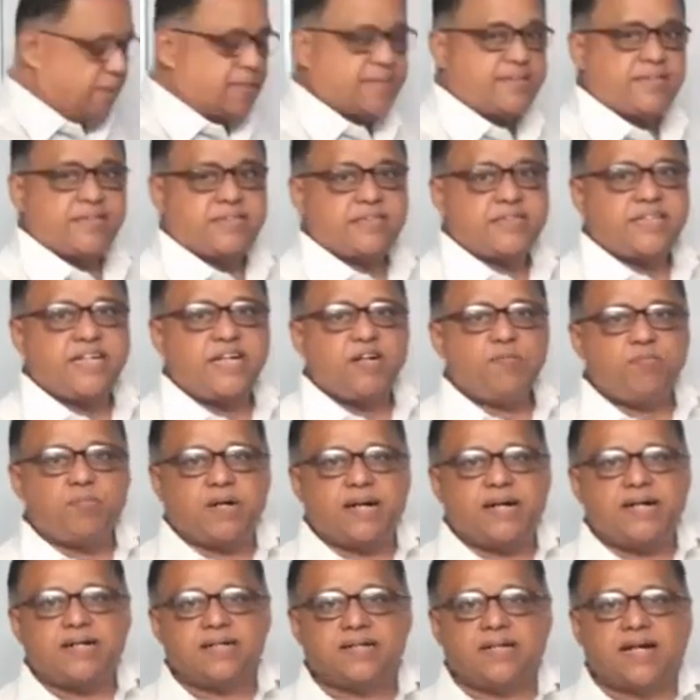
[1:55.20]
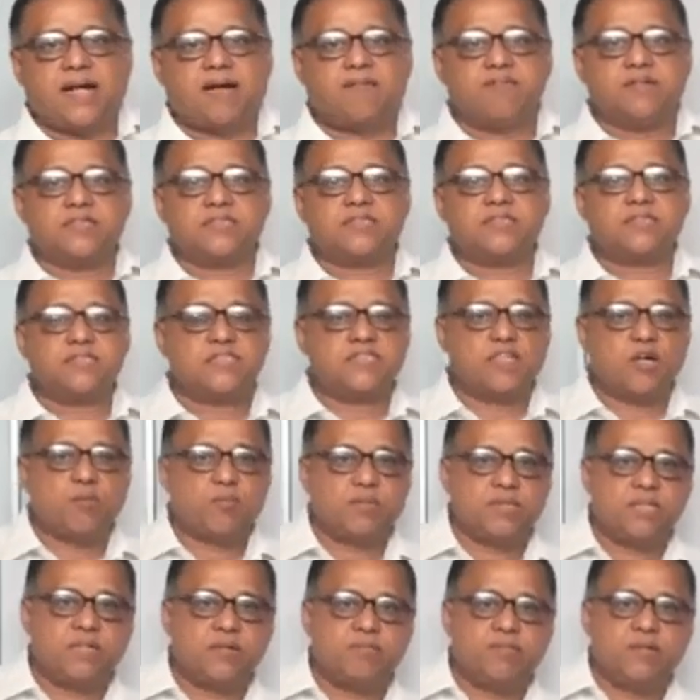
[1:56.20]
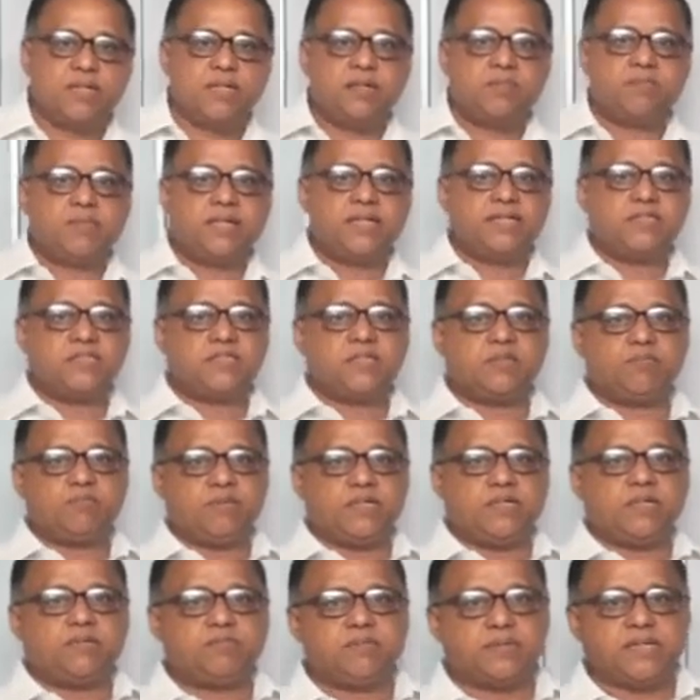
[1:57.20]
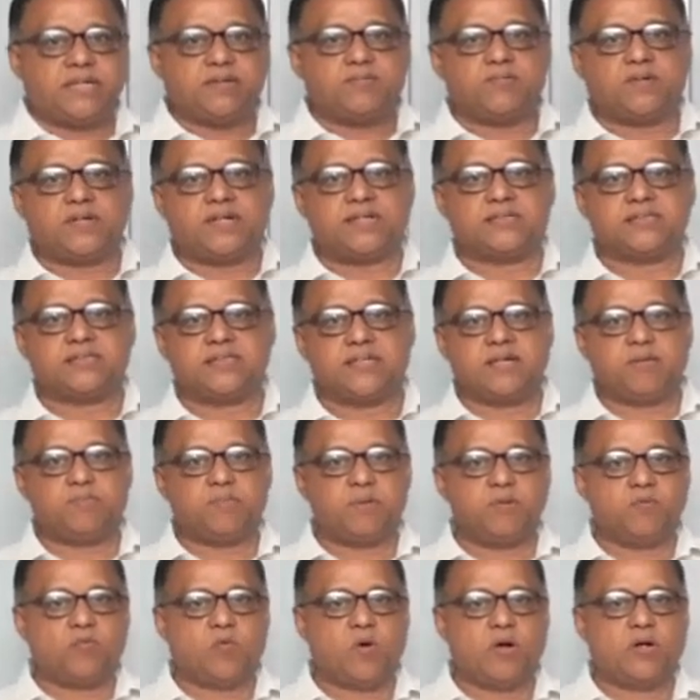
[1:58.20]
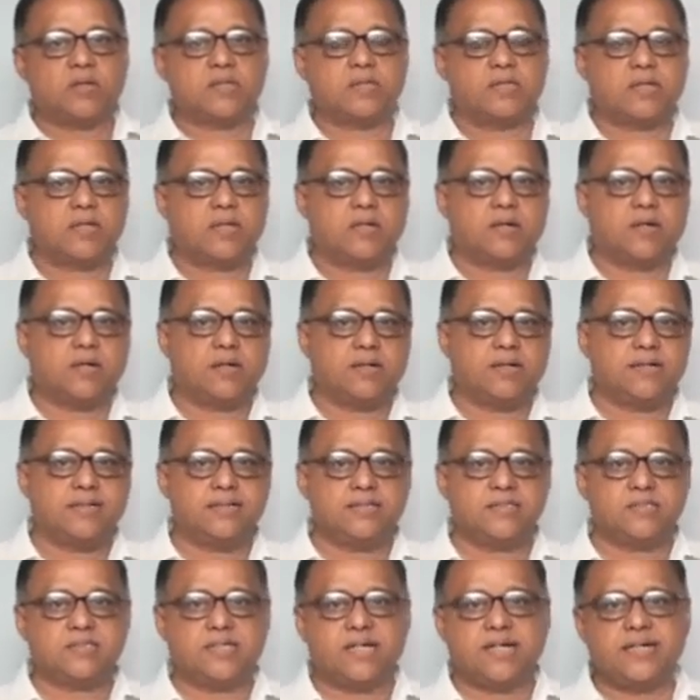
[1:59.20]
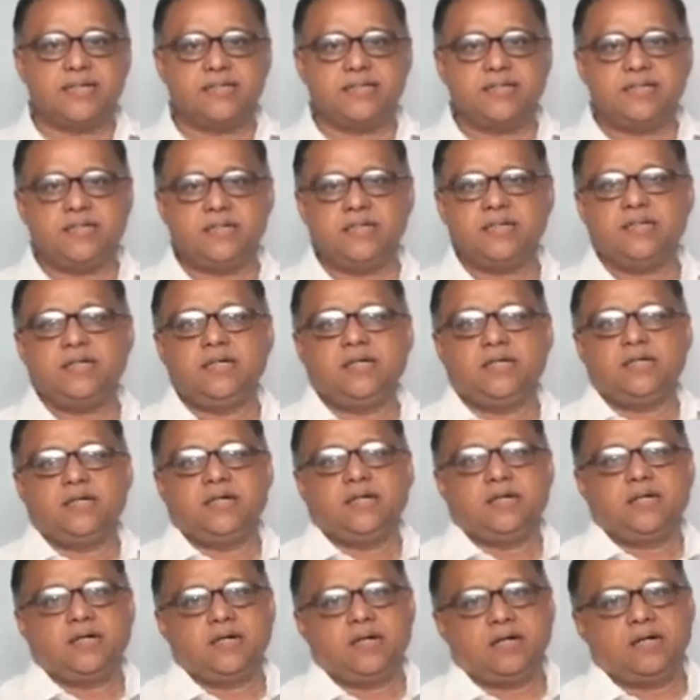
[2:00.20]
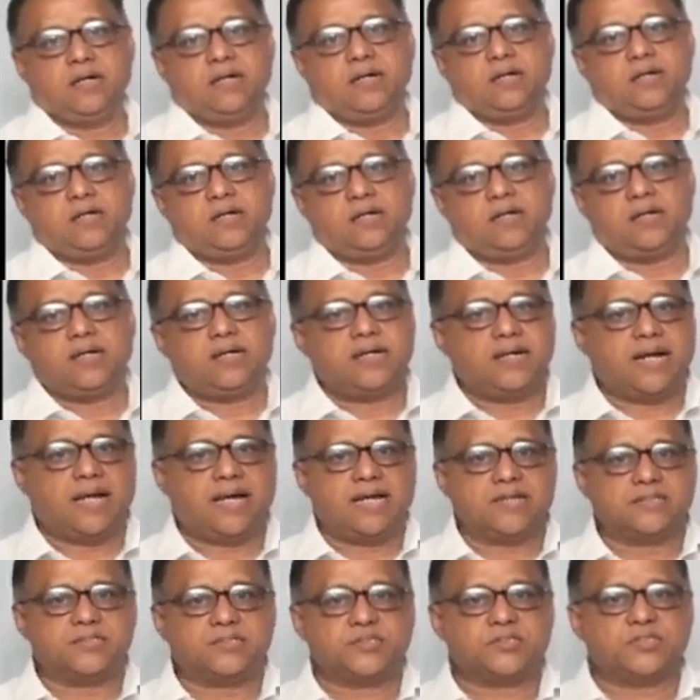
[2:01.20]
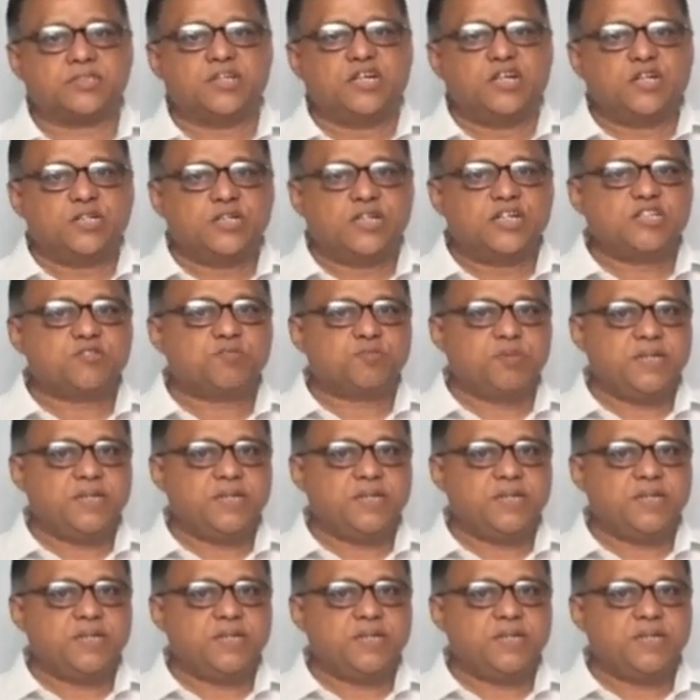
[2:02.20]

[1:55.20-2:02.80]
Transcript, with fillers: But the same light travels in some other medium, denser medium, take for example water or inside the glass, the